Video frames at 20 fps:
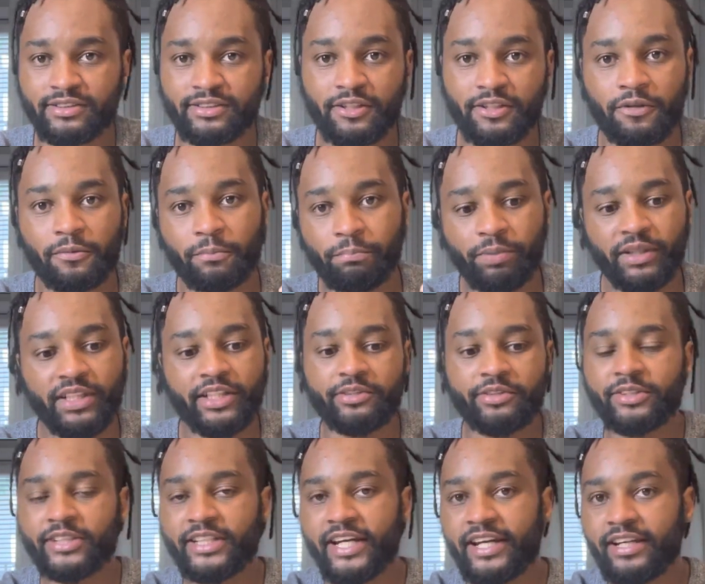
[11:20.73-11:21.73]
So be
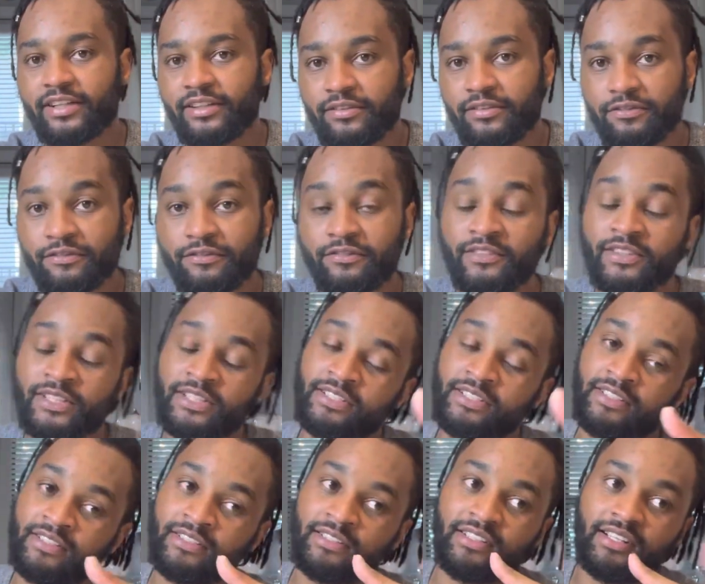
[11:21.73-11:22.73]
creative,
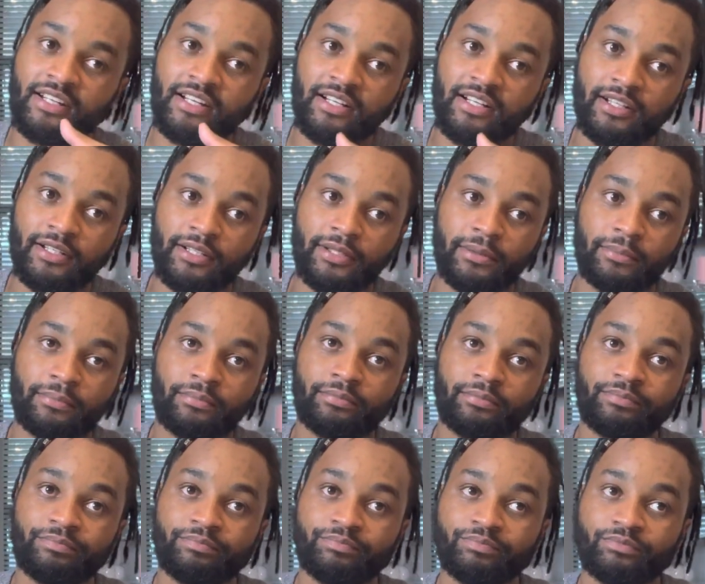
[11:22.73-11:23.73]

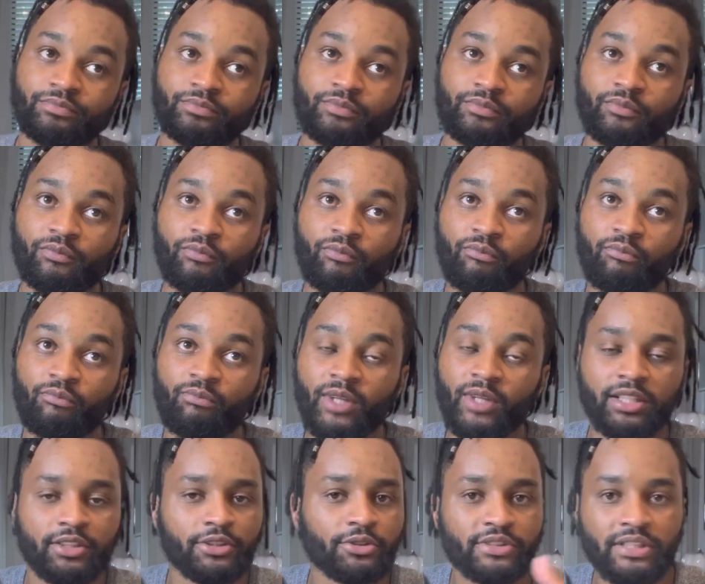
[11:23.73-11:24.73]

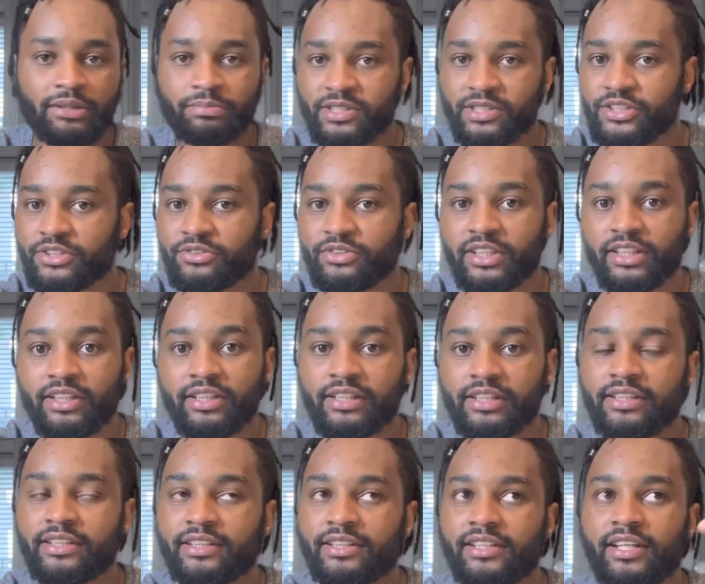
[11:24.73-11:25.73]
do something
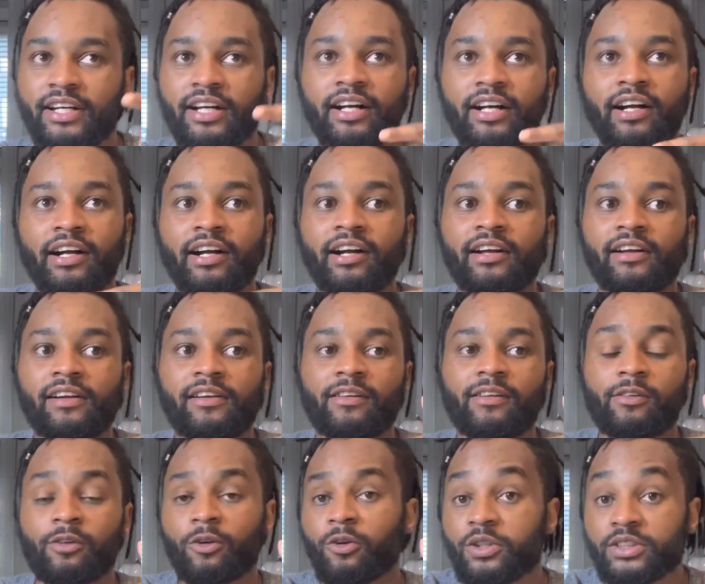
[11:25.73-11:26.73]
unique,
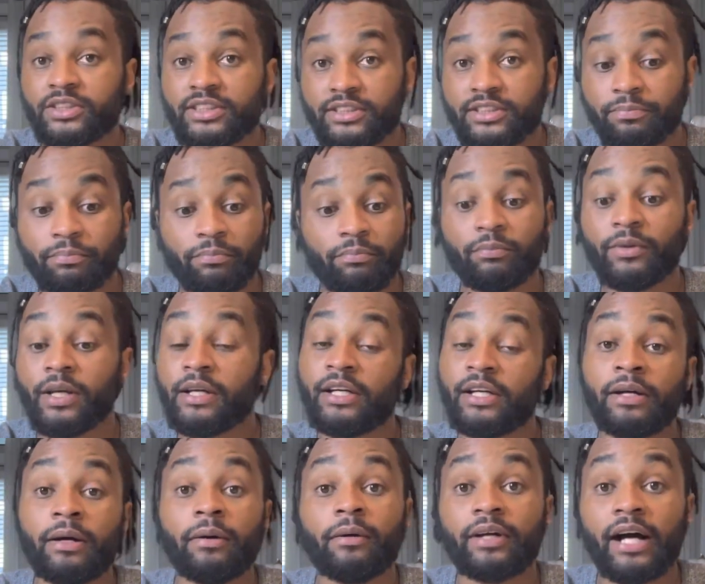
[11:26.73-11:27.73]
or just
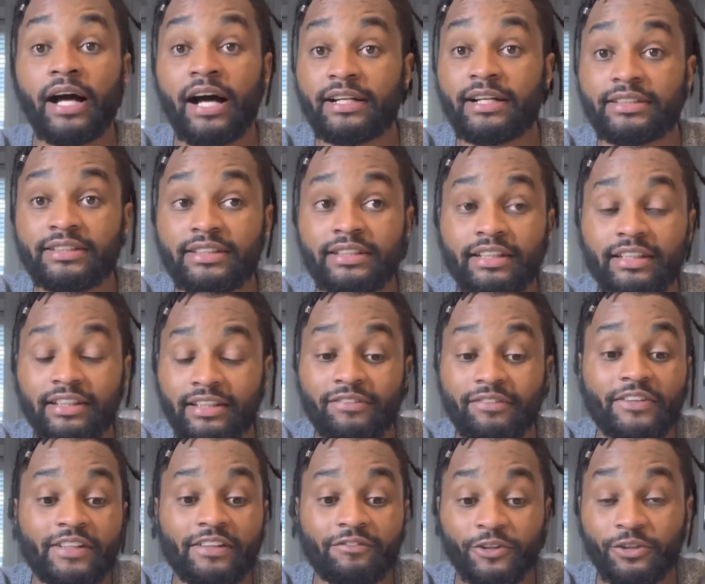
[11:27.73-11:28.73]
honestly,
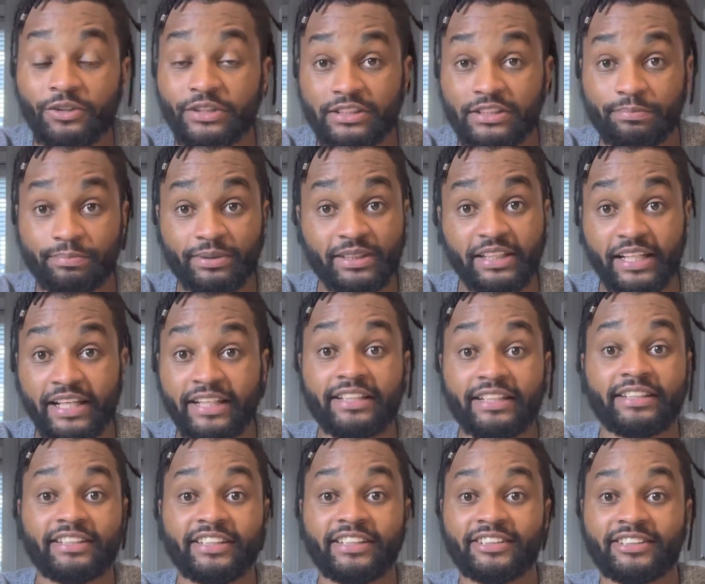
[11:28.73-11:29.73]
even if you just played
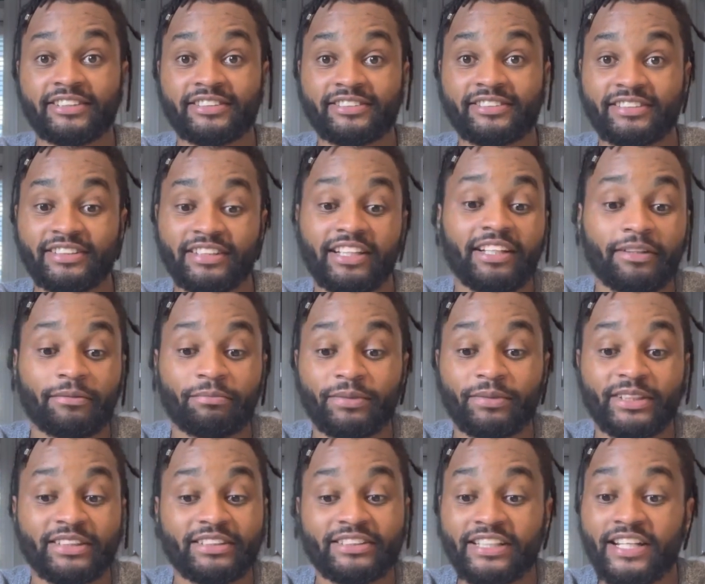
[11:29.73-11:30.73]
it good, it could
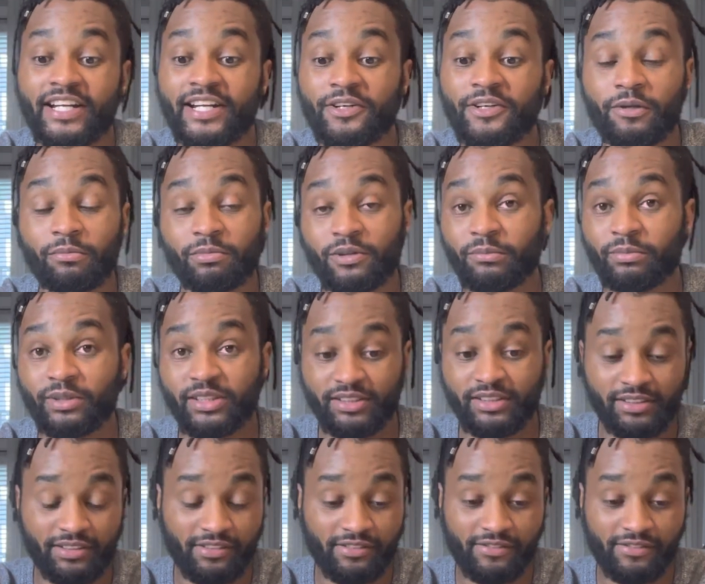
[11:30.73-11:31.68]
be terrible, but